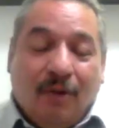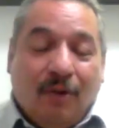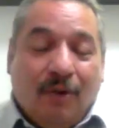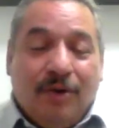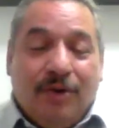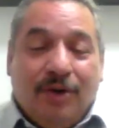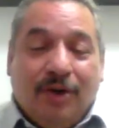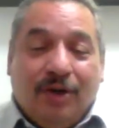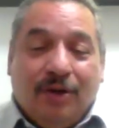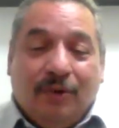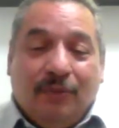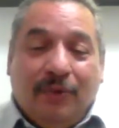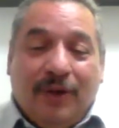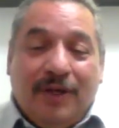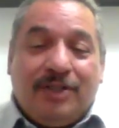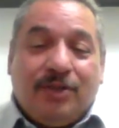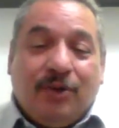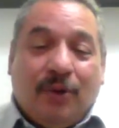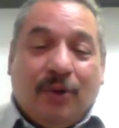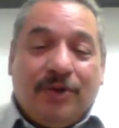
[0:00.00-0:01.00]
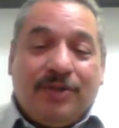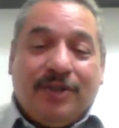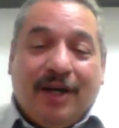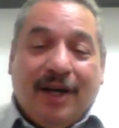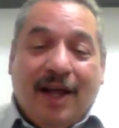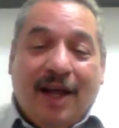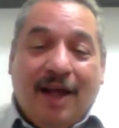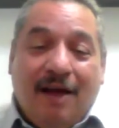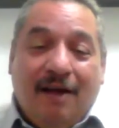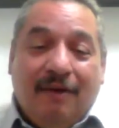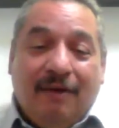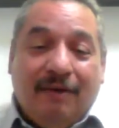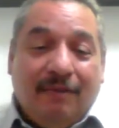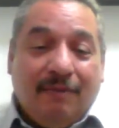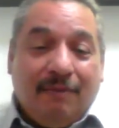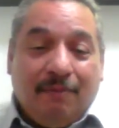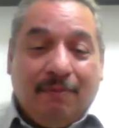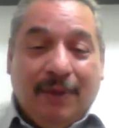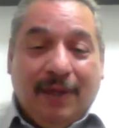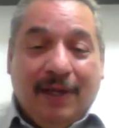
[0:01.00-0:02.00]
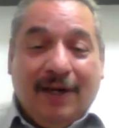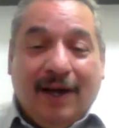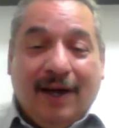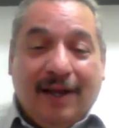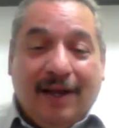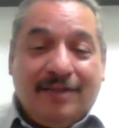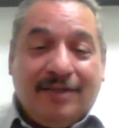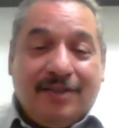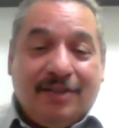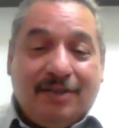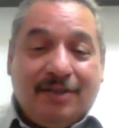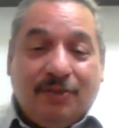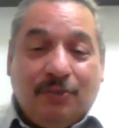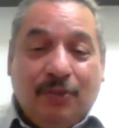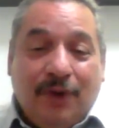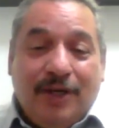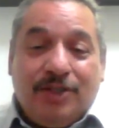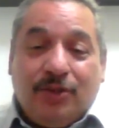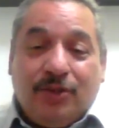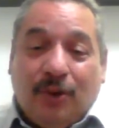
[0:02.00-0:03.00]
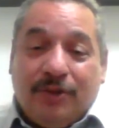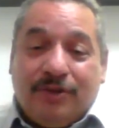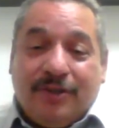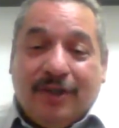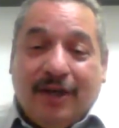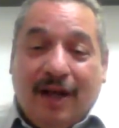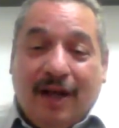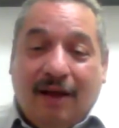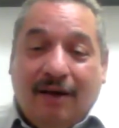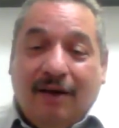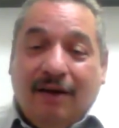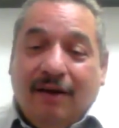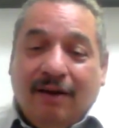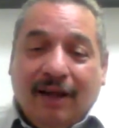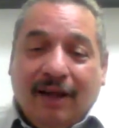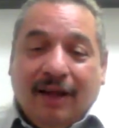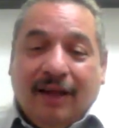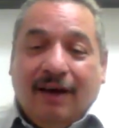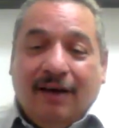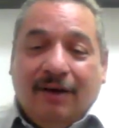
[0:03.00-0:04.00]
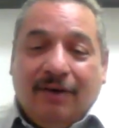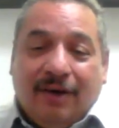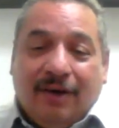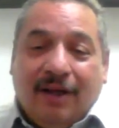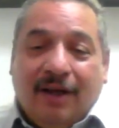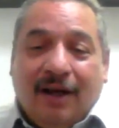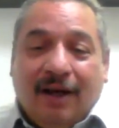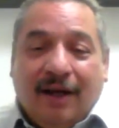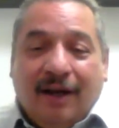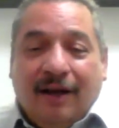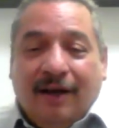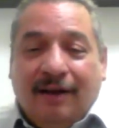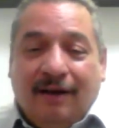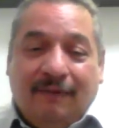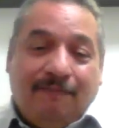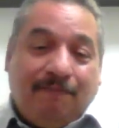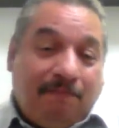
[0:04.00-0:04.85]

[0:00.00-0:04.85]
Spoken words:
Or you could resource it out, be licensed, resource it out, and get a little cut.